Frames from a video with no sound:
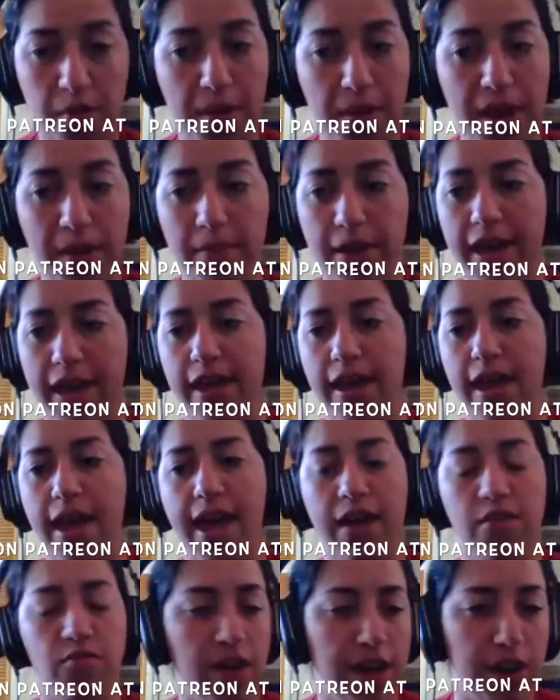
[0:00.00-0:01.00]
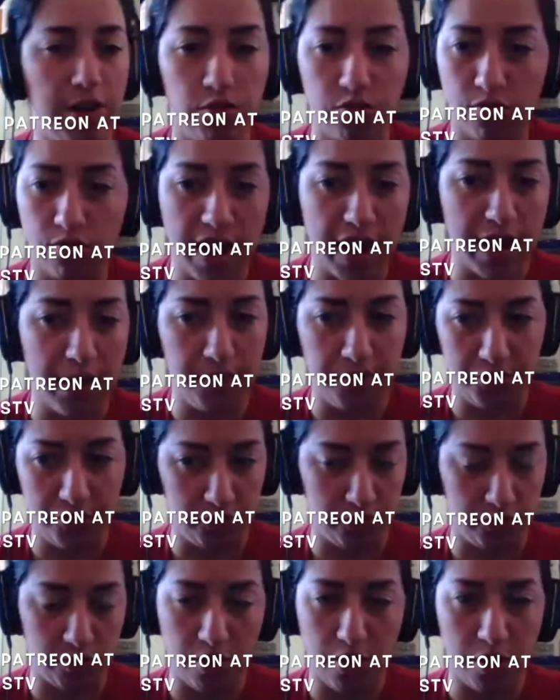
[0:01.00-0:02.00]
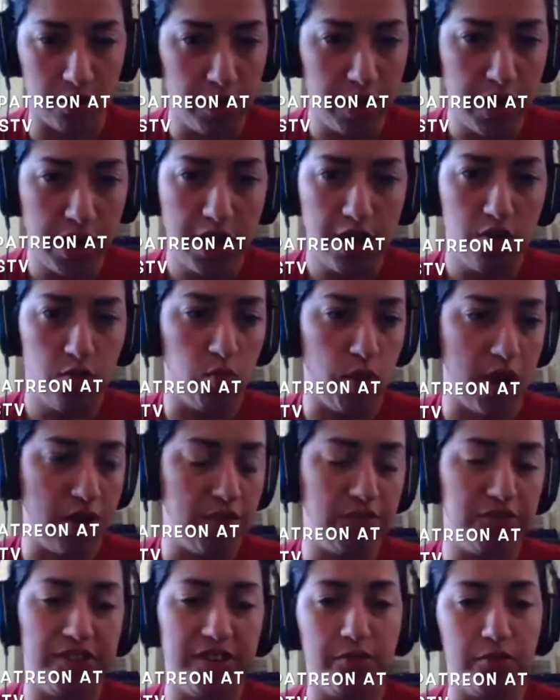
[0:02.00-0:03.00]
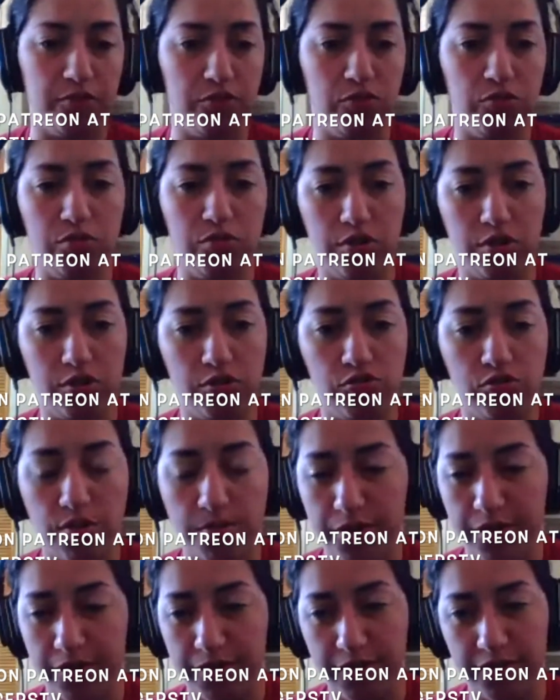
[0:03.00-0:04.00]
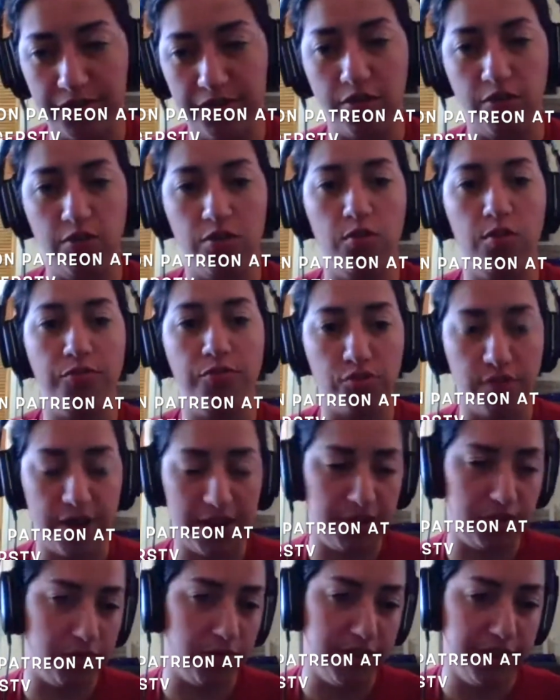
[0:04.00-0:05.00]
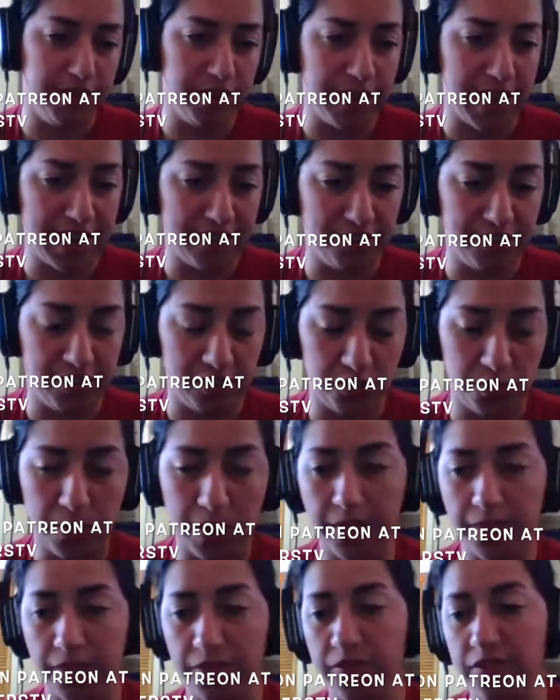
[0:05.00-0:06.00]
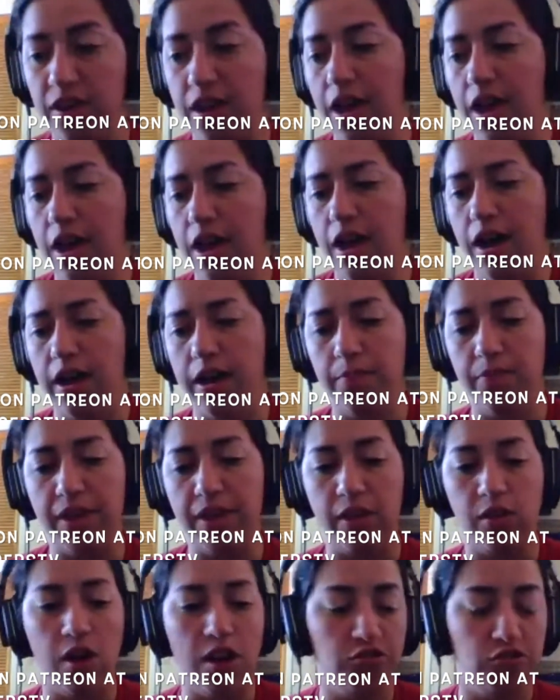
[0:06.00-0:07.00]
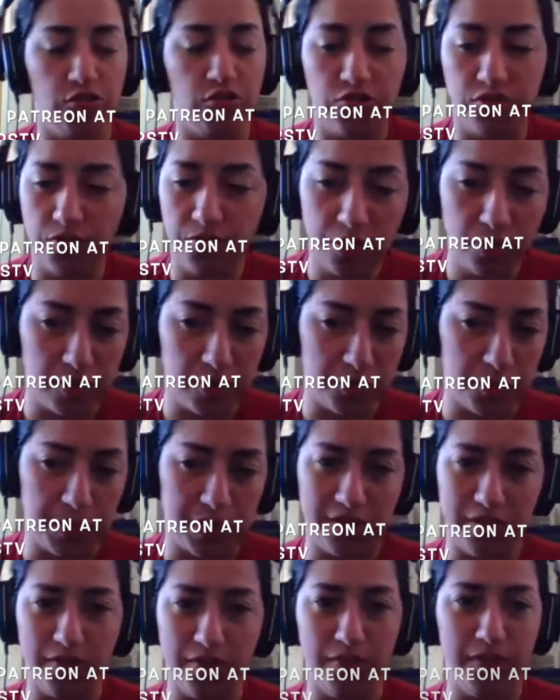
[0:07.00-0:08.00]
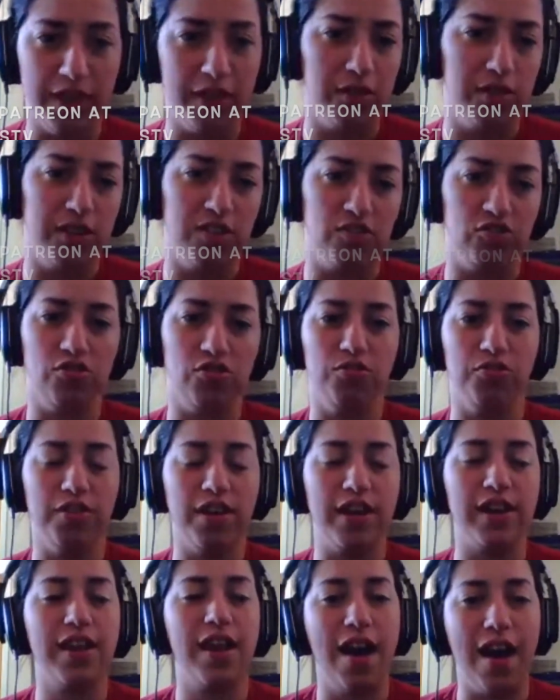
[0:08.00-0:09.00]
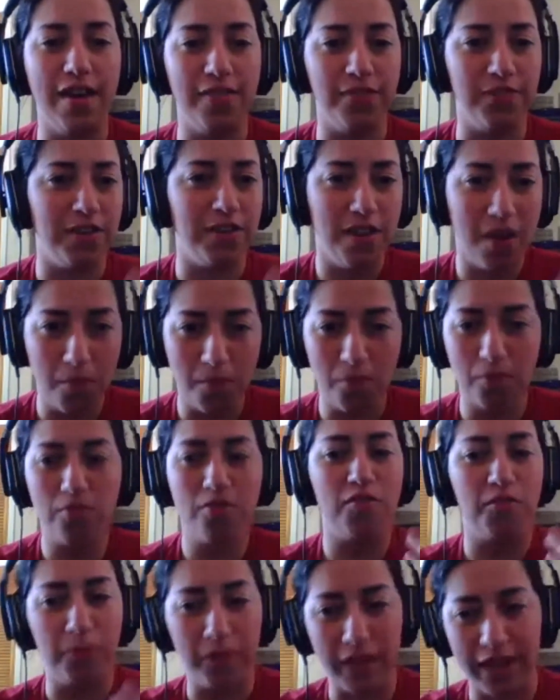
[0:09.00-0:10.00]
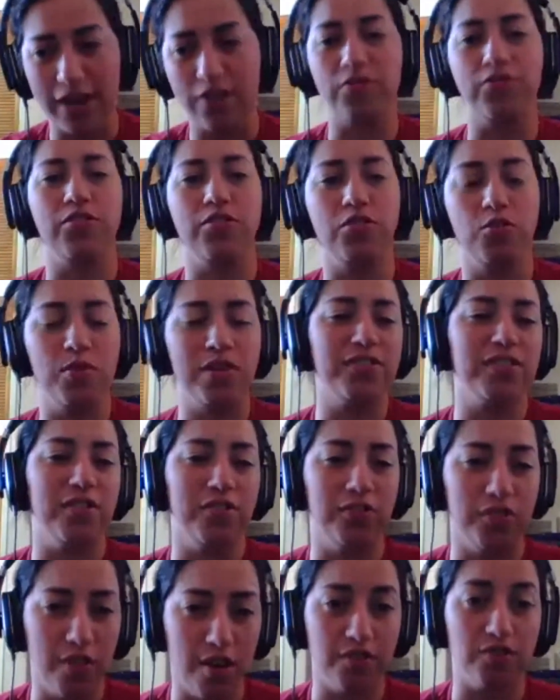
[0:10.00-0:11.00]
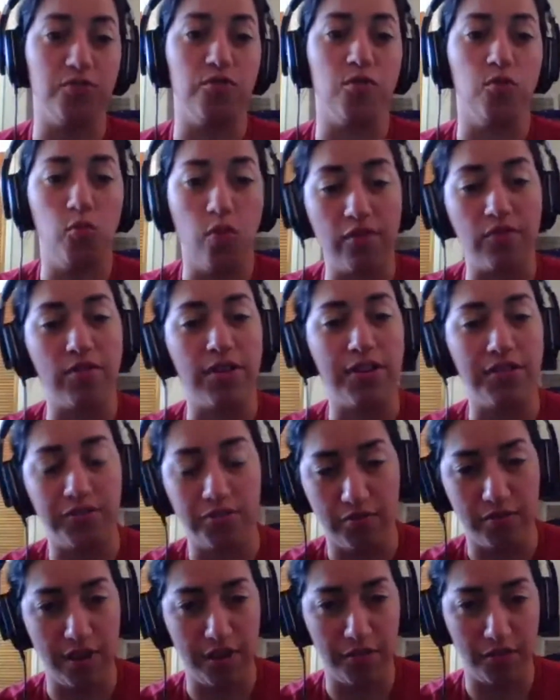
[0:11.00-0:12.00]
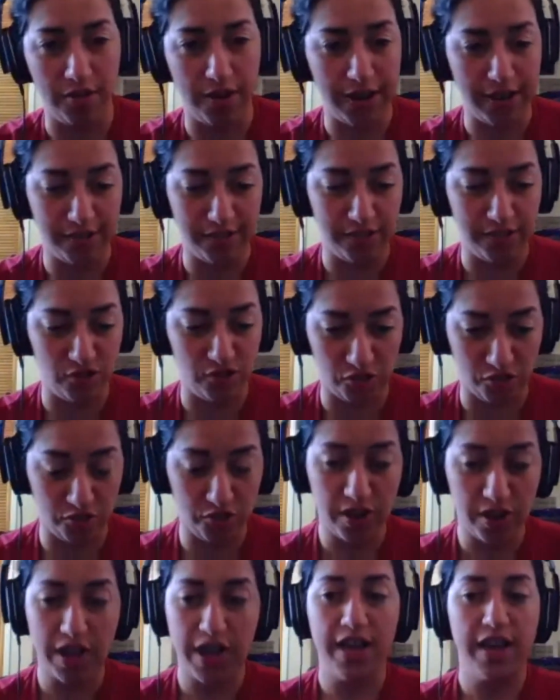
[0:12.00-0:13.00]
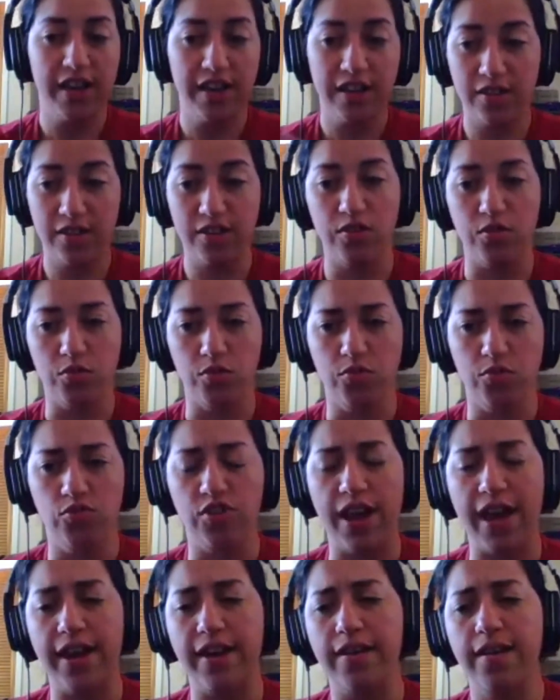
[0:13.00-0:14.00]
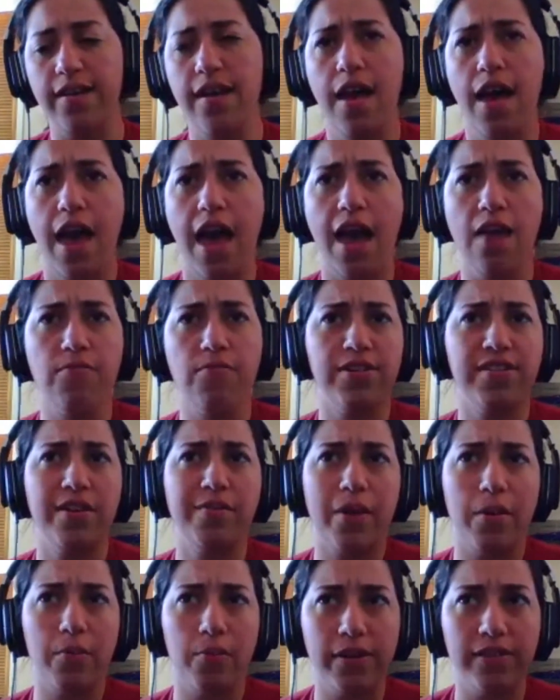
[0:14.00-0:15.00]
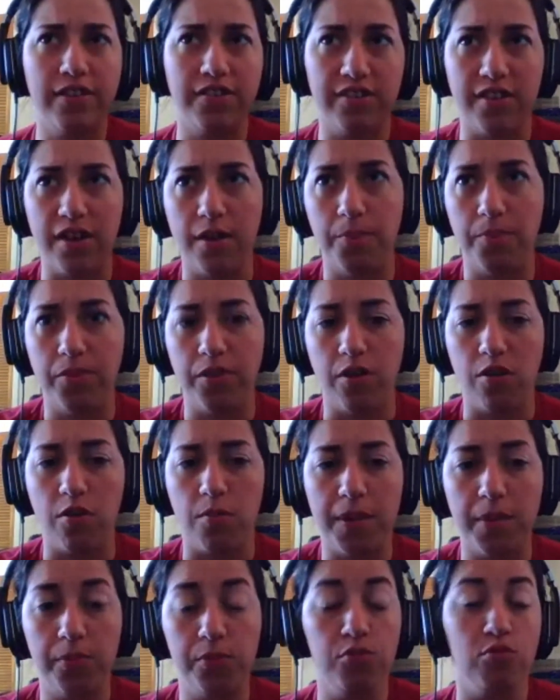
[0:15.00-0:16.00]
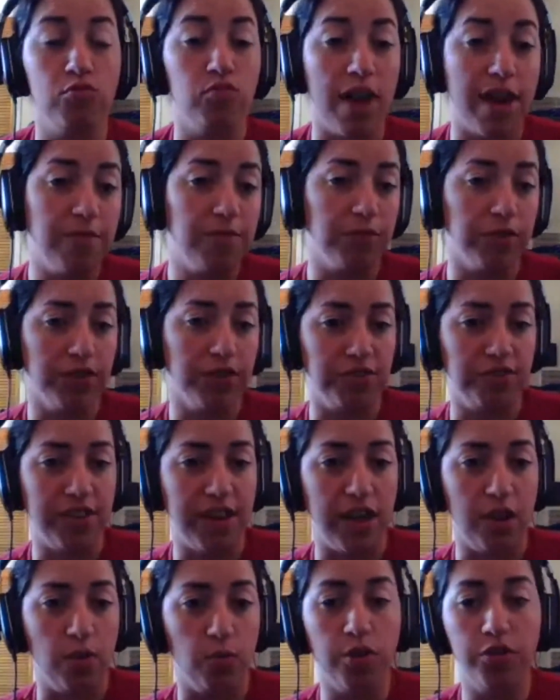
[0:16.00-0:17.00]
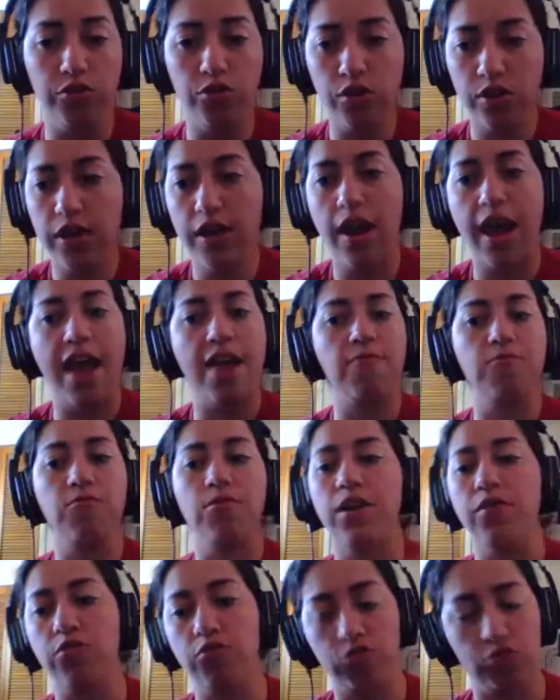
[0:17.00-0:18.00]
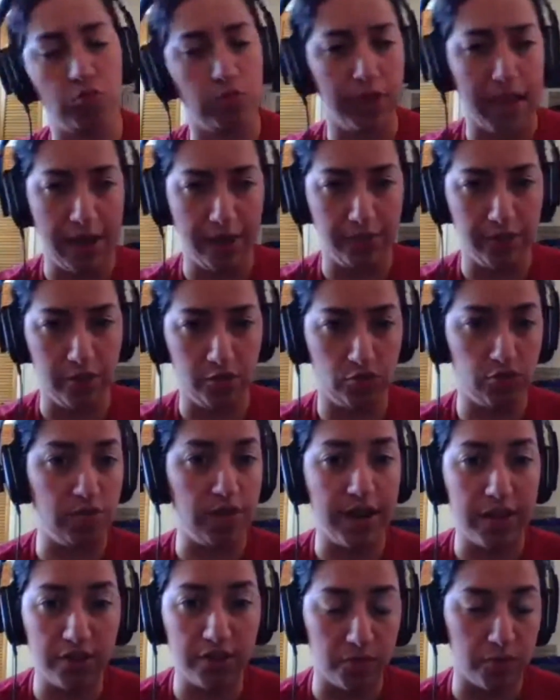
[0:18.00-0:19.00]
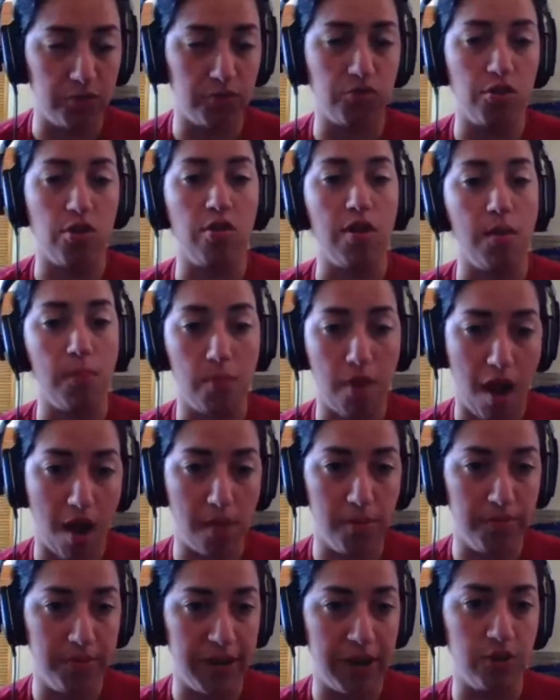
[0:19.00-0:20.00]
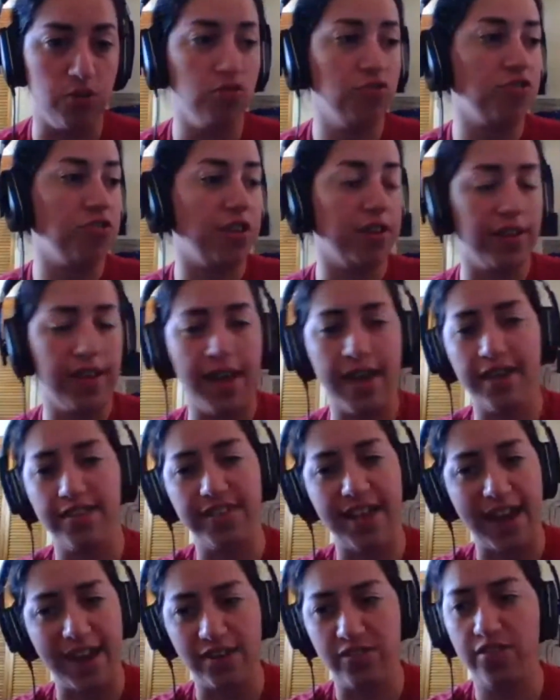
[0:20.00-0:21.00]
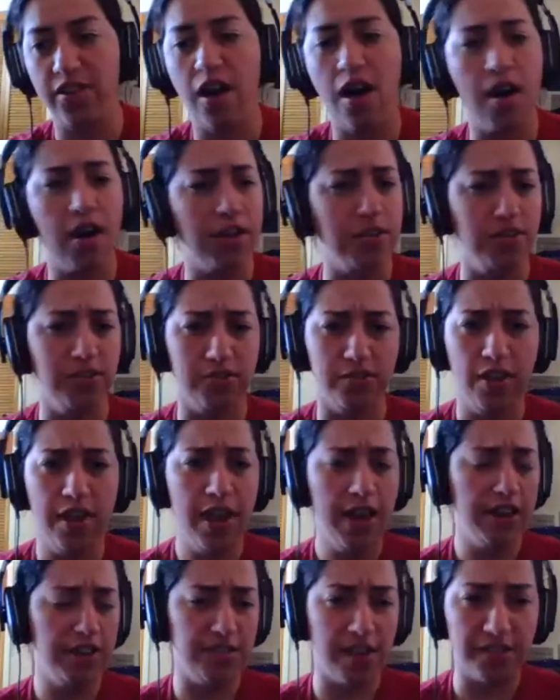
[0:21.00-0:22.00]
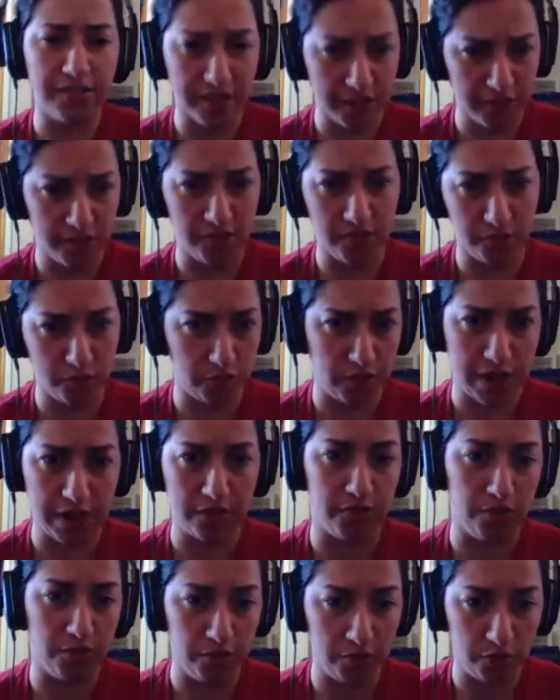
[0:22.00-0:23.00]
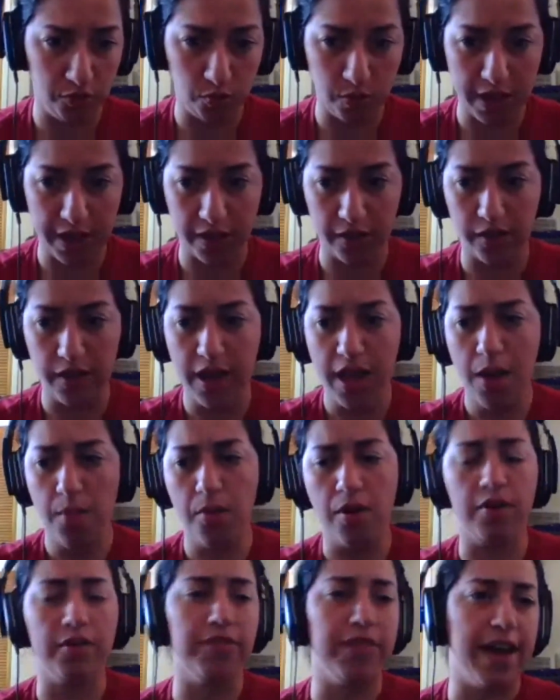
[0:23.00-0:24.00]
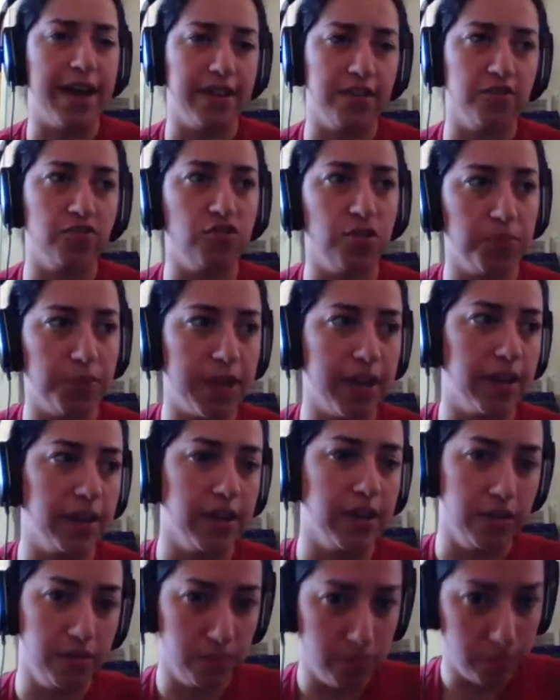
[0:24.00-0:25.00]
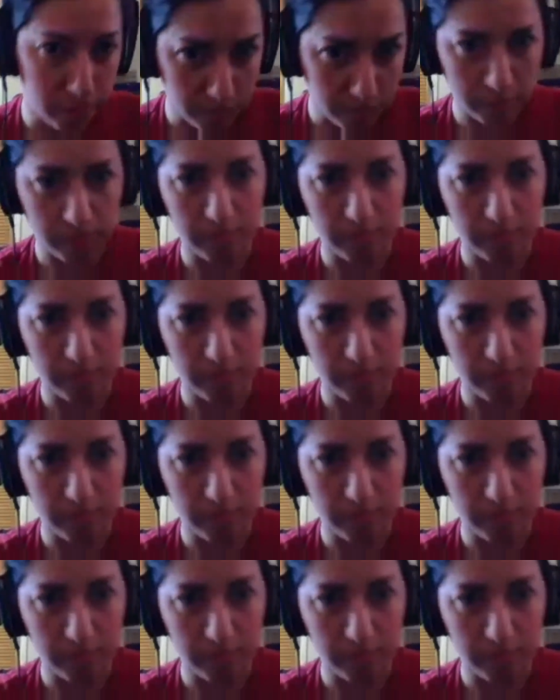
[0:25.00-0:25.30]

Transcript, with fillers: Amadebebe and Randall Grimes. Those are all wide receivers who could have contributed this year who have transferred in the last 6 months. They lost Joseph Lewis because of legal issues. Like, the number of players that USC has lost for one reason or another is just huge. And every time I bring this up, there are people who rightfully say, well, look at every other school out there. Transfers are a problem now. UCLA has had dozens of transfers as well. Part of that is Chip Kelly